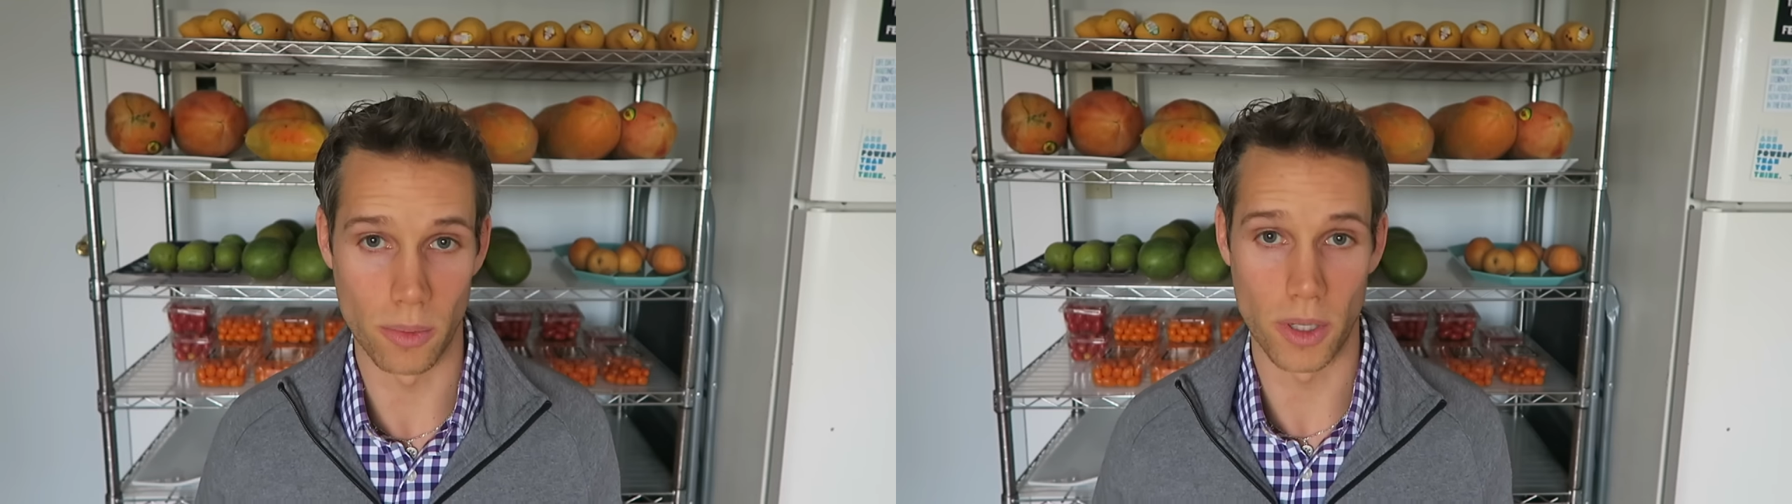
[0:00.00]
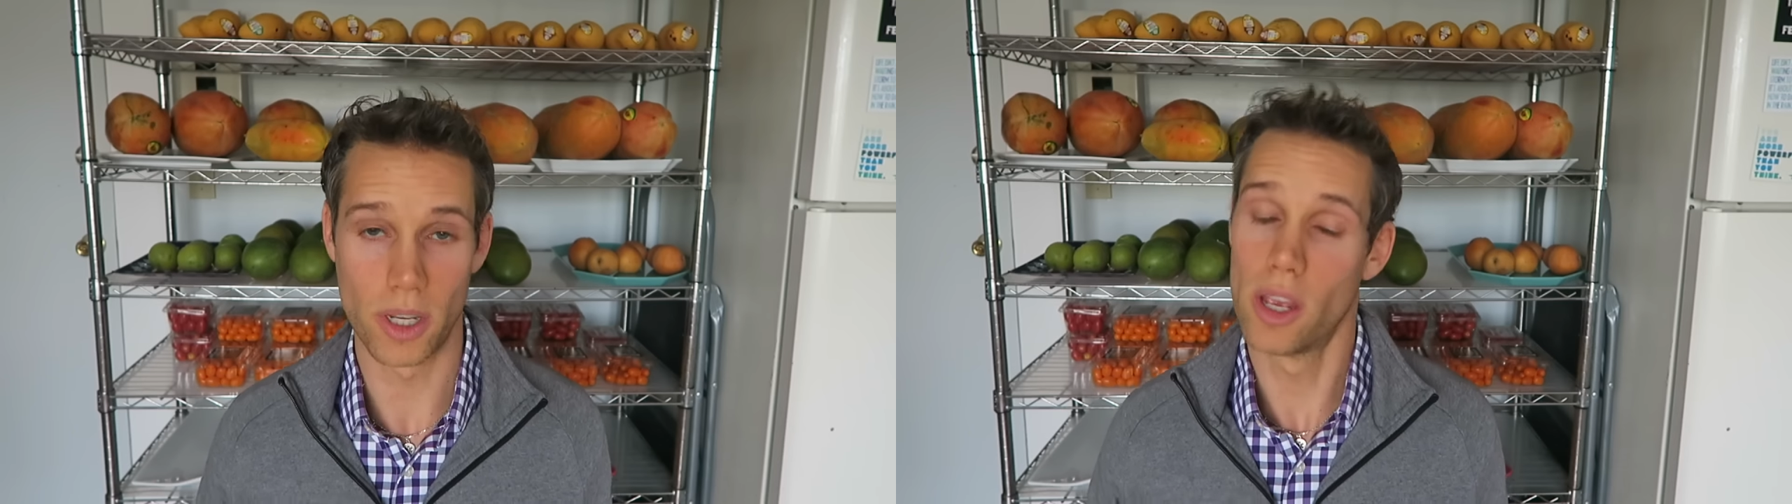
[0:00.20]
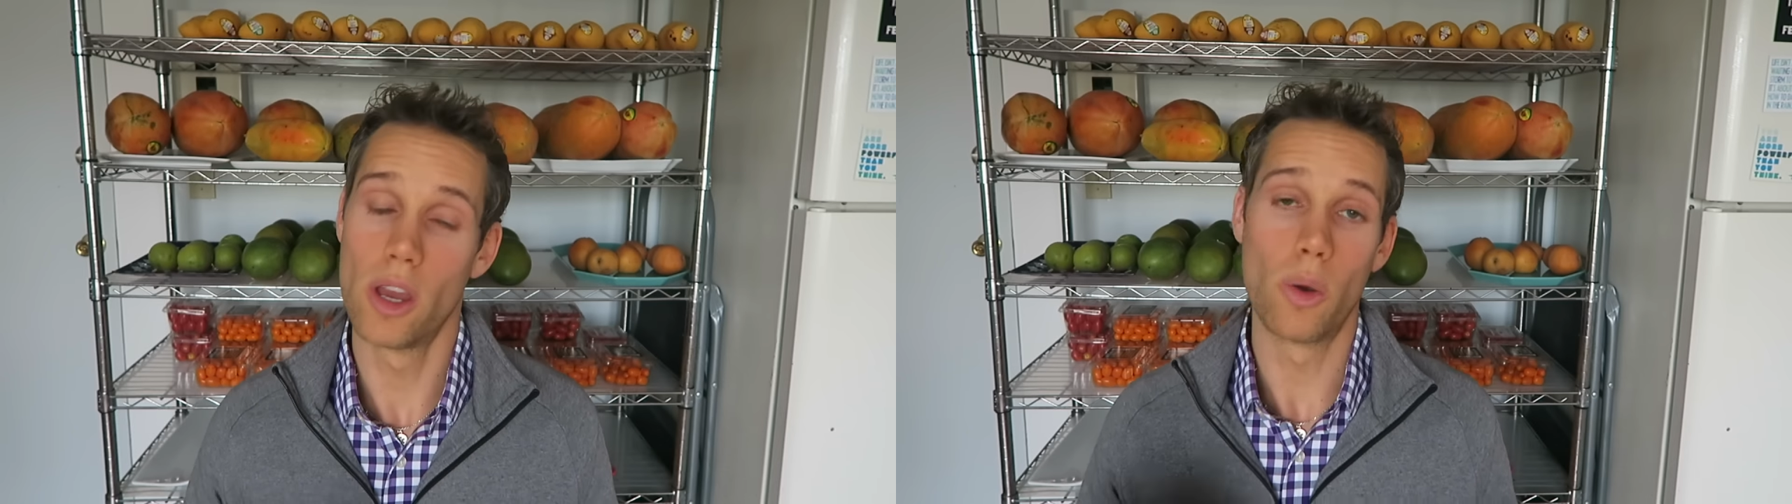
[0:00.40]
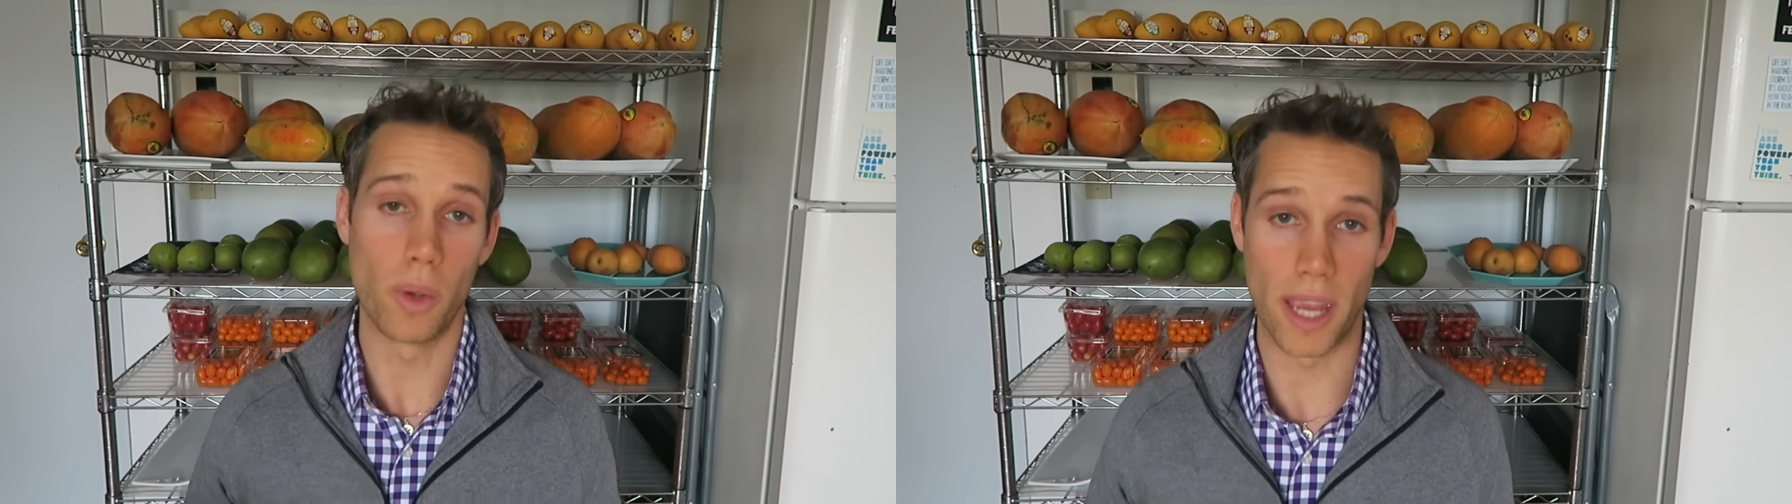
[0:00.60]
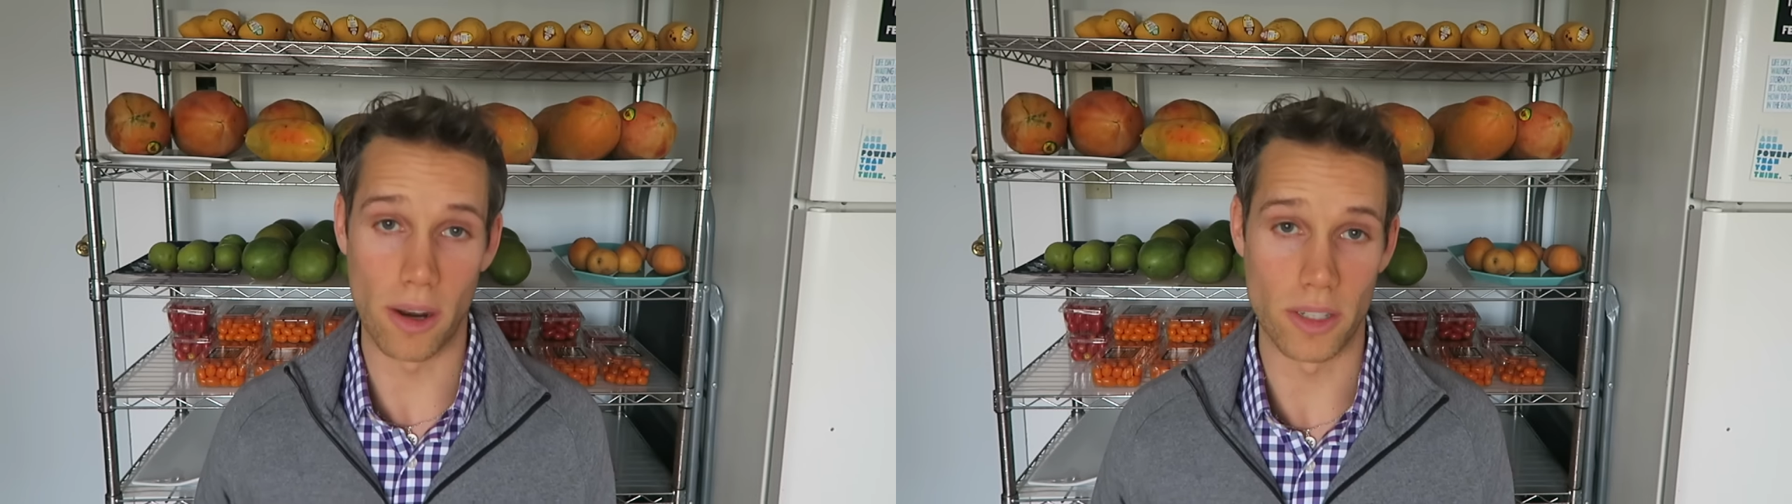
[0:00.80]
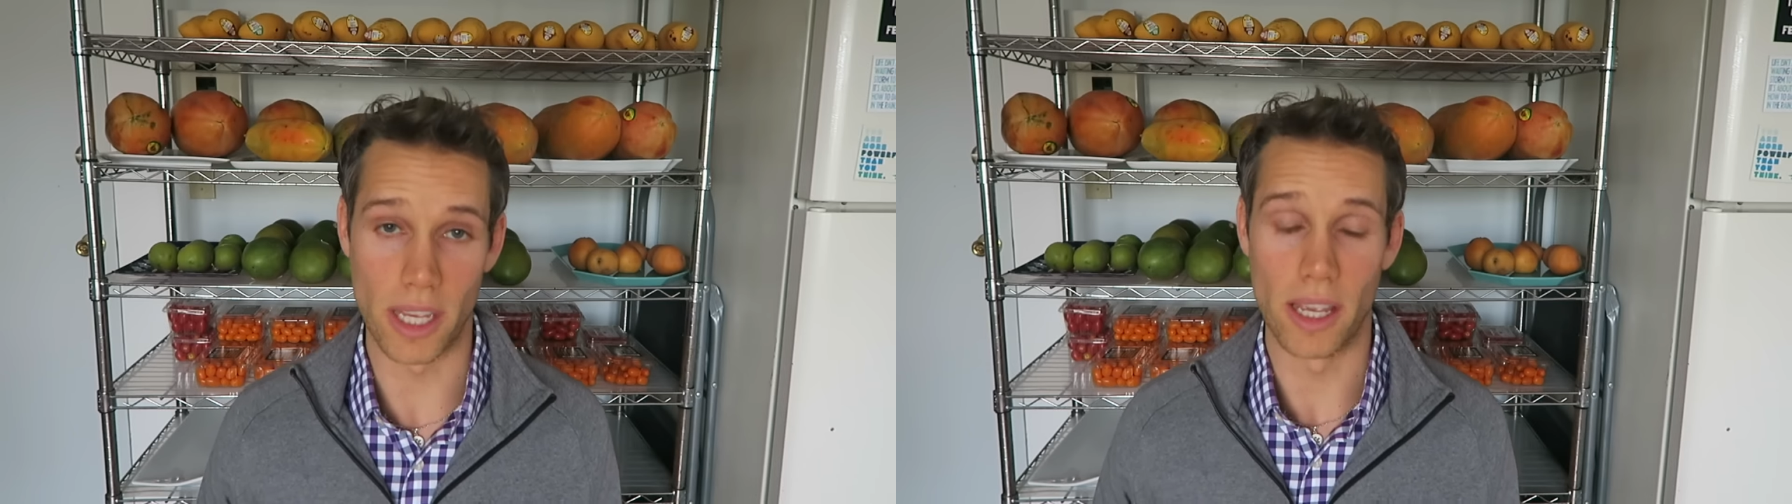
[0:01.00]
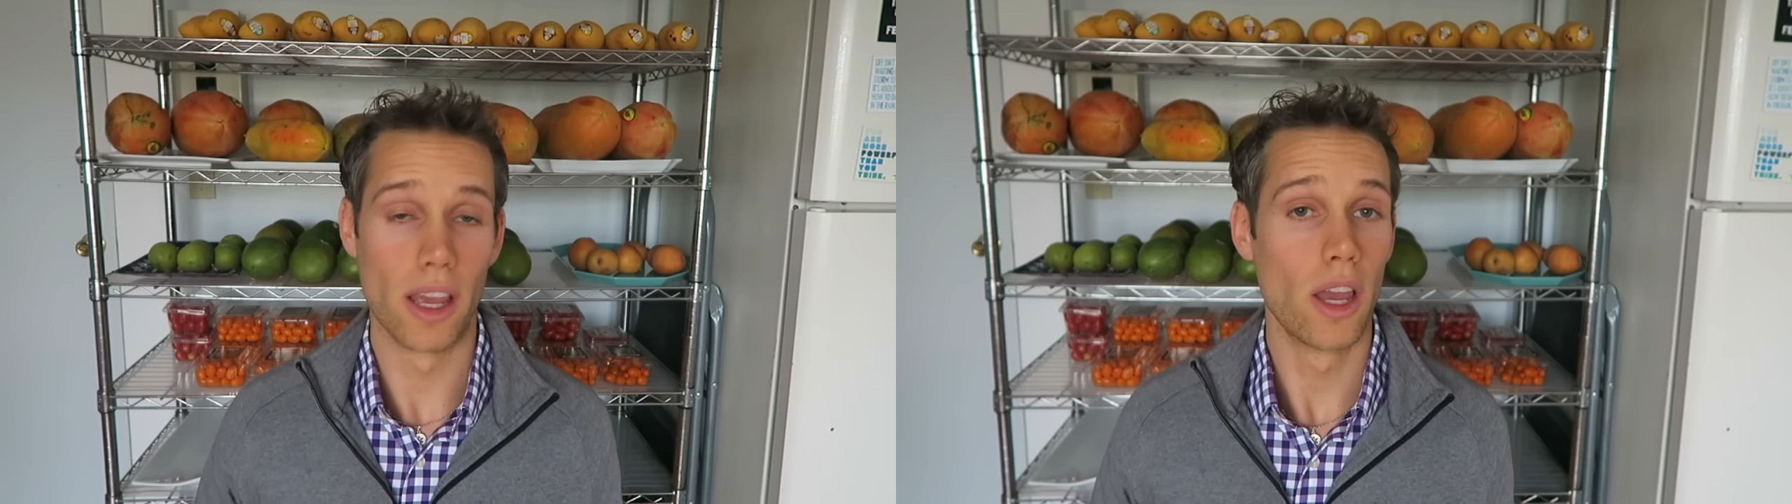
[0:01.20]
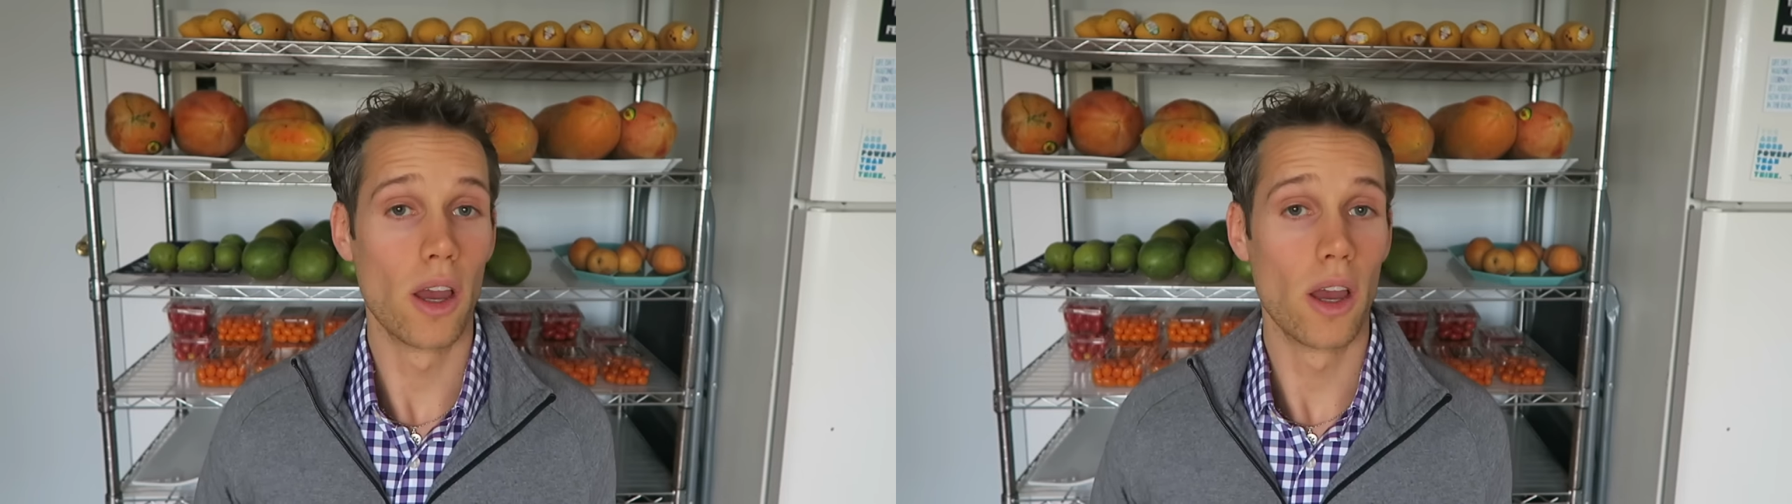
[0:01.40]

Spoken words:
which we guarantee.